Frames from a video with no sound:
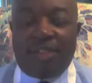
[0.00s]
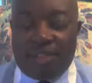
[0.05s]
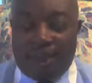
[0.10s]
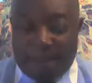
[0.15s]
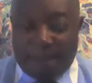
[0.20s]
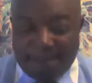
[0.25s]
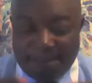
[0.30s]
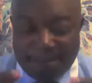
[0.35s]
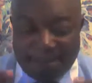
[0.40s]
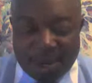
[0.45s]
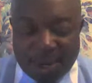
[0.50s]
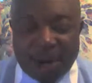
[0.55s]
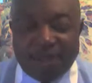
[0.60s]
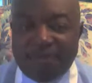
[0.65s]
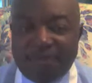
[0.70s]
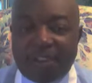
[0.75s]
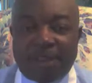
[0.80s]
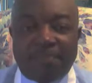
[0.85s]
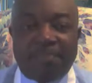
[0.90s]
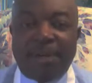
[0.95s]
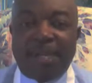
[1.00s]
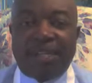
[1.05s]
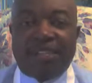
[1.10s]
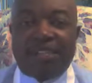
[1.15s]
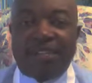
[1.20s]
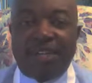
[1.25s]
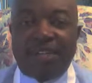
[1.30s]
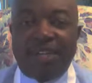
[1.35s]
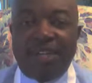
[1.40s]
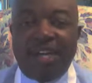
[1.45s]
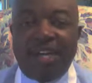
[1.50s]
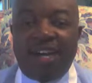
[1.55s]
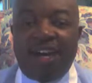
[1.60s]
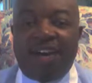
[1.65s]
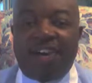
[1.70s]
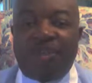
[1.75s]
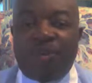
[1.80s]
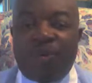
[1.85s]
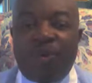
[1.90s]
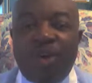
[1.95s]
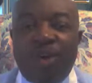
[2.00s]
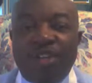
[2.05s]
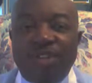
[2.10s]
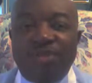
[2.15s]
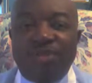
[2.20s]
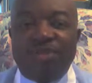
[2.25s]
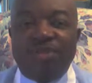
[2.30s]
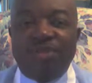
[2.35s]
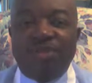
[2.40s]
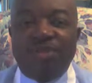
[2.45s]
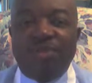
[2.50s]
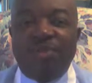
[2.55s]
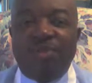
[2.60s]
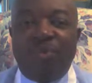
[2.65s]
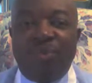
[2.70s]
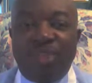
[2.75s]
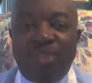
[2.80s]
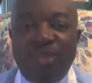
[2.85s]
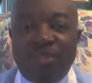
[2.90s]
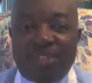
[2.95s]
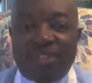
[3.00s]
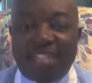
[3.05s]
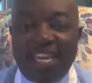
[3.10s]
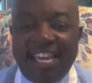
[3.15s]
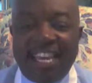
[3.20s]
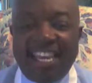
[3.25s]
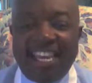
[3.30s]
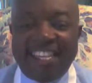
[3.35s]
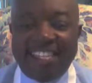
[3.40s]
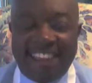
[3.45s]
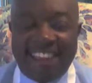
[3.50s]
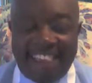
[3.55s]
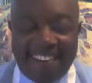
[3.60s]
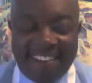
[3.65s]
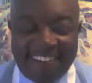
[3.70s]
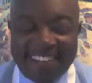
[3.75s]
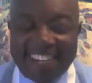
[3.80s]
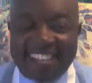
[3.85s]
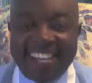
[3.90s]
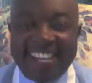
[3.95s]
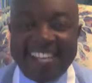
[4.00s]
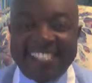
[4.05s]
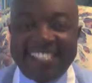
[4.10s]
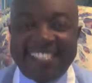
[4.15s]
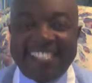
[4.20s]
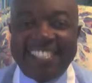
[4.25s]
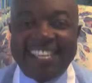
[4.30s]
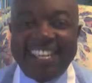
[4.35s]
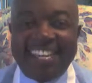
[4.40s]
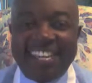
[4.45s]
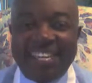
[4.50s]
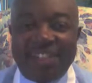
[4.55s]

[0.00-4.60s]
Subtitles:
the perfect picture of what you do when you stand against